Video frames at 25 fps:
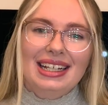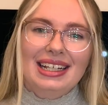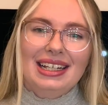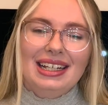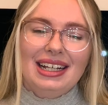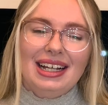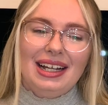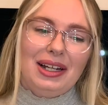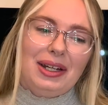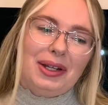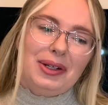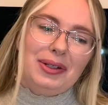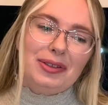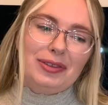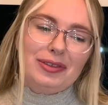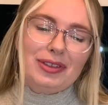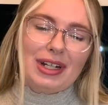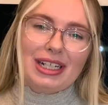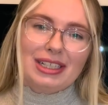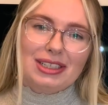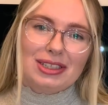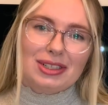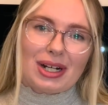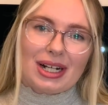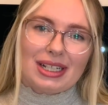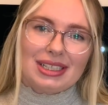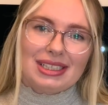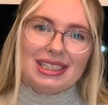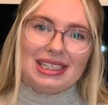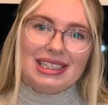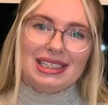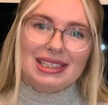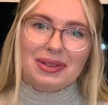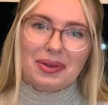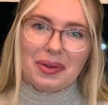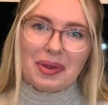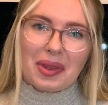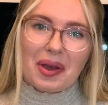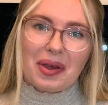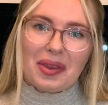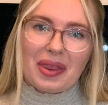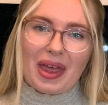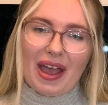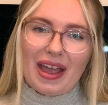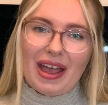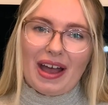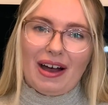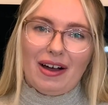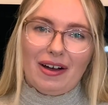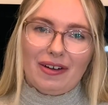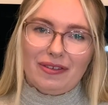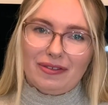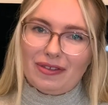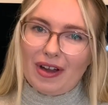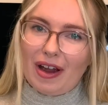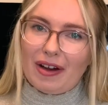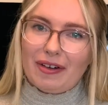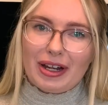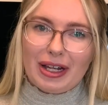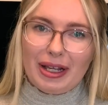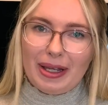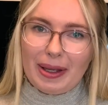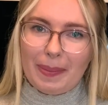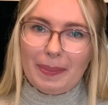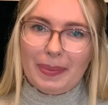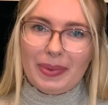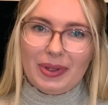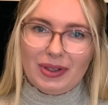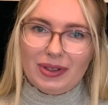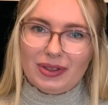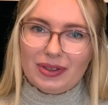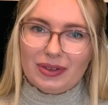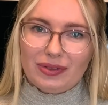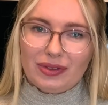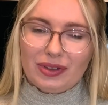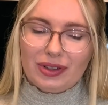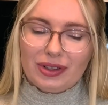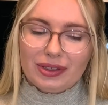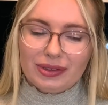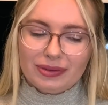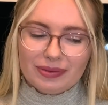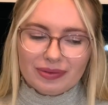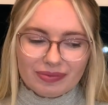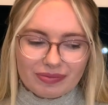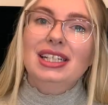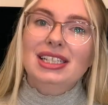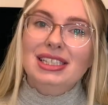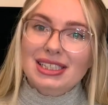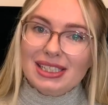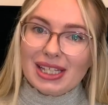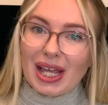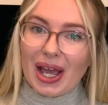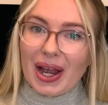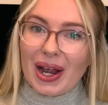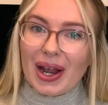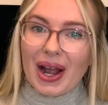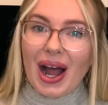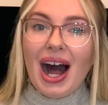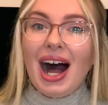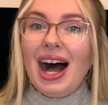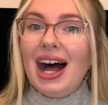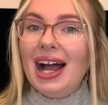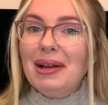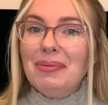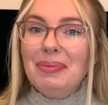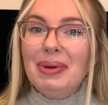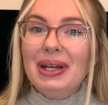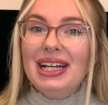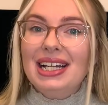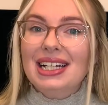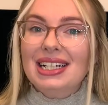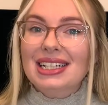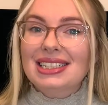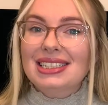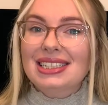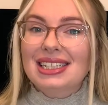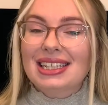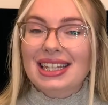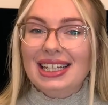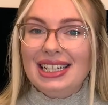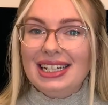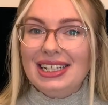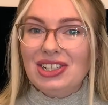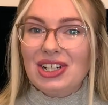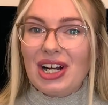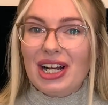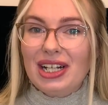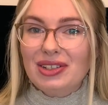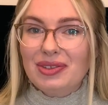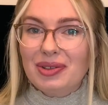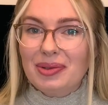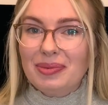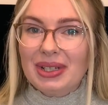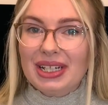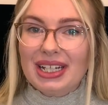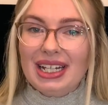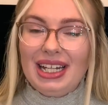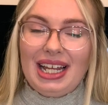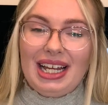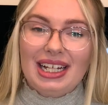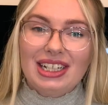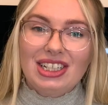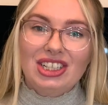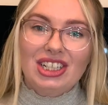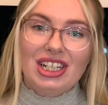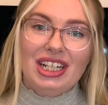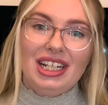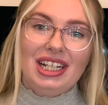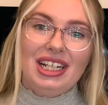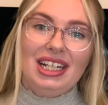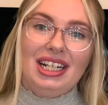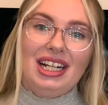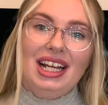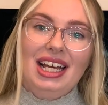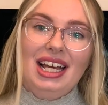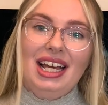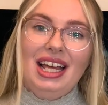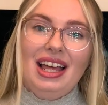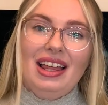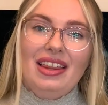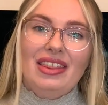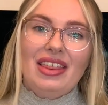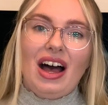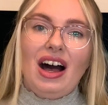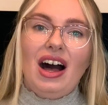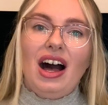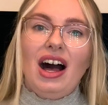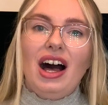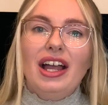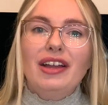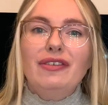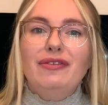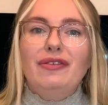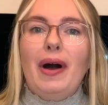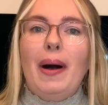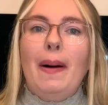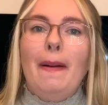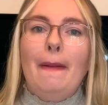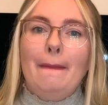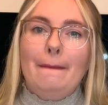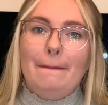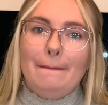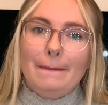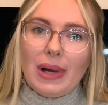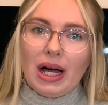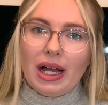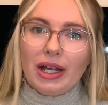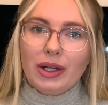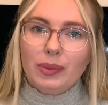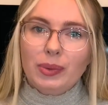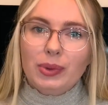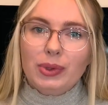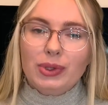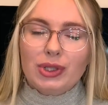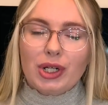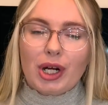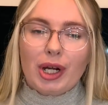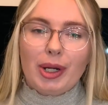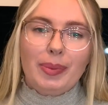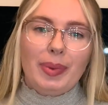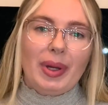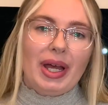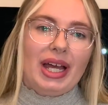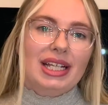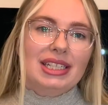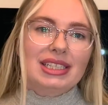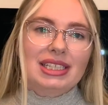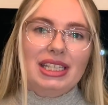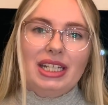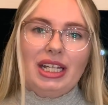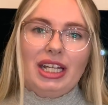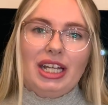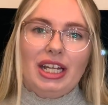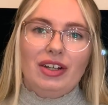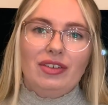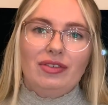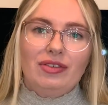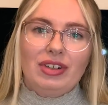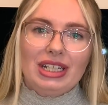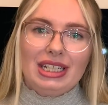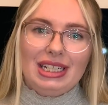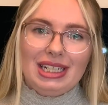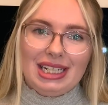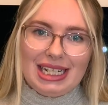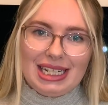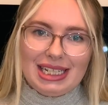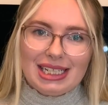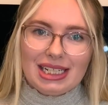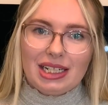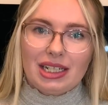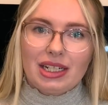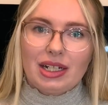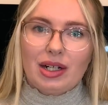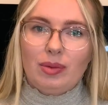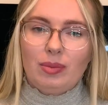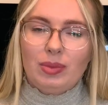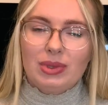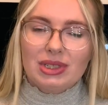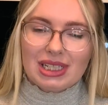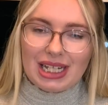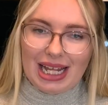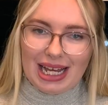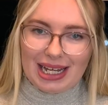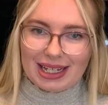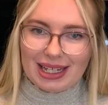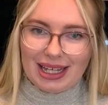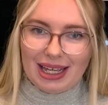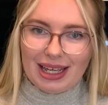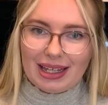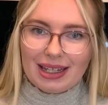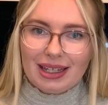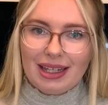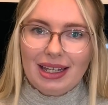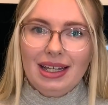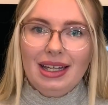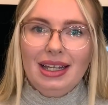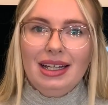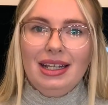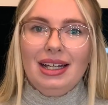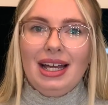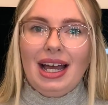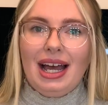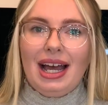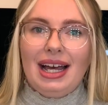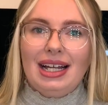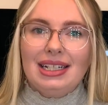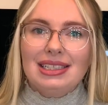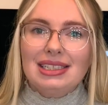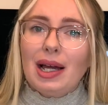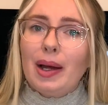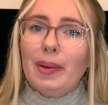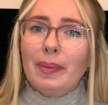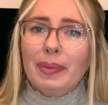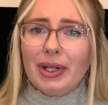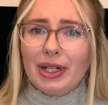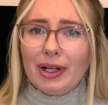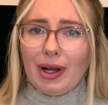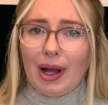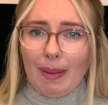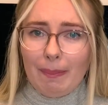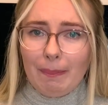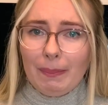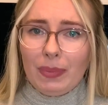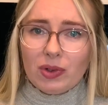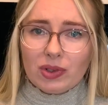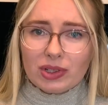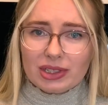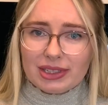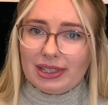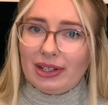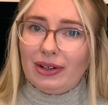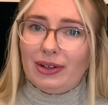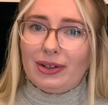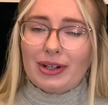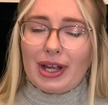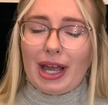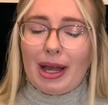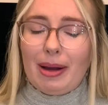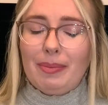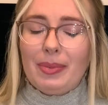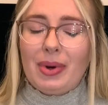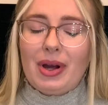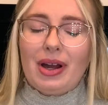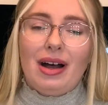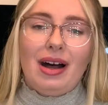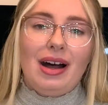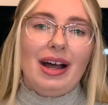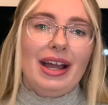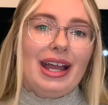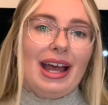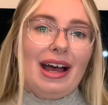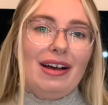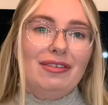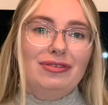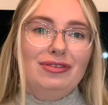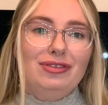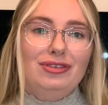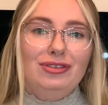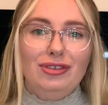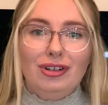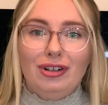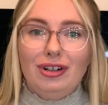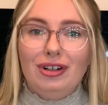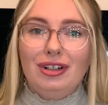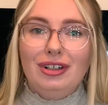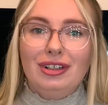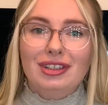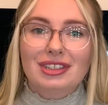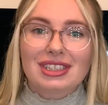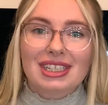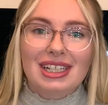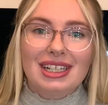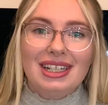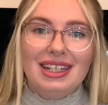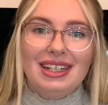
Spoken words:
a load of nice dresses, although they are very beautiful. So I picked the dress from the collection that I felt my wardrobe personally really needed and was lacking. And I'm going to unbox it on camera. I have not